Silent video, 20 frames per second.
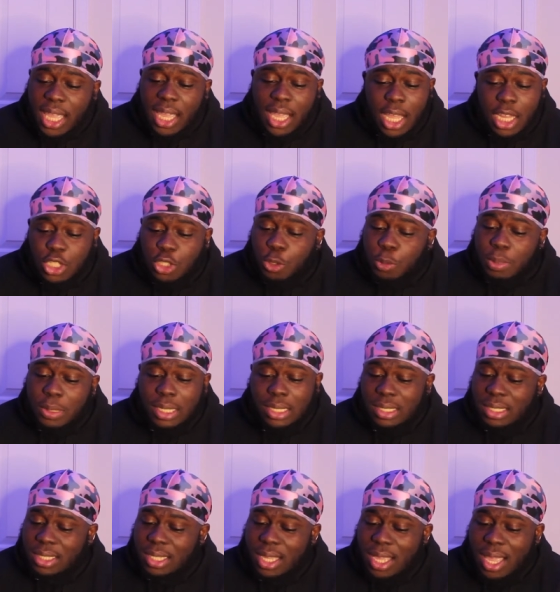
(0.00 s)
day and got your
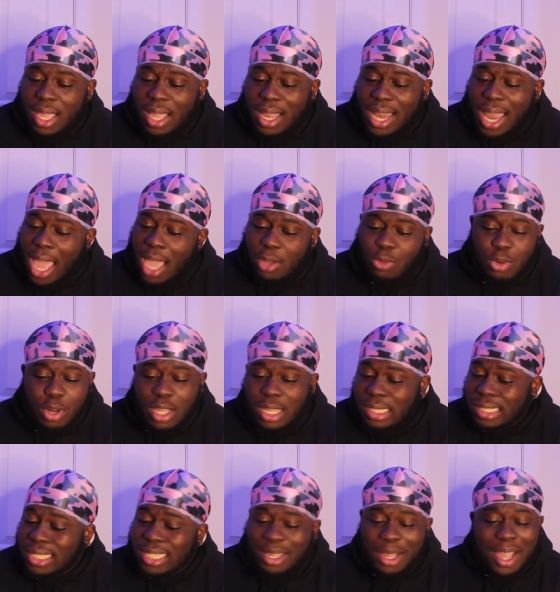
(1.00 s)
piss. Like,
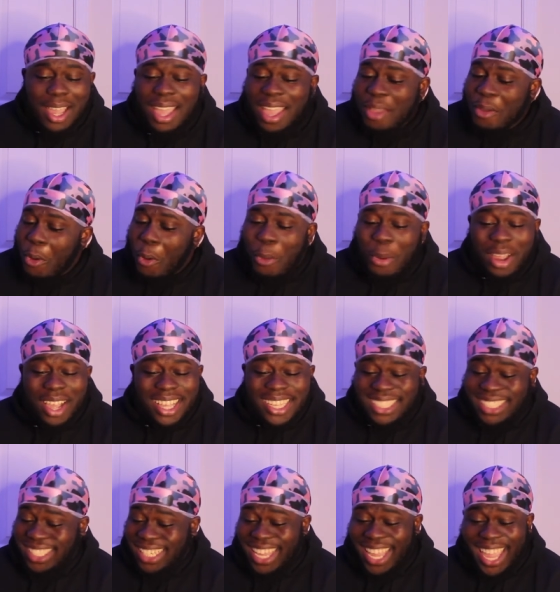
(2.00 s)
real shit. Real
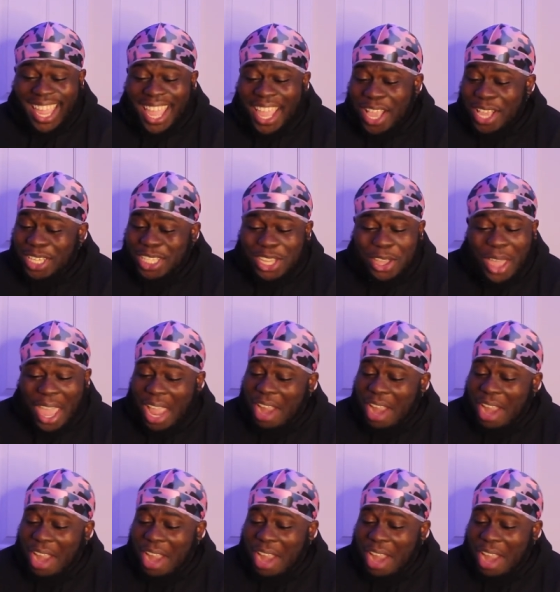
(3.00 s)
shit. So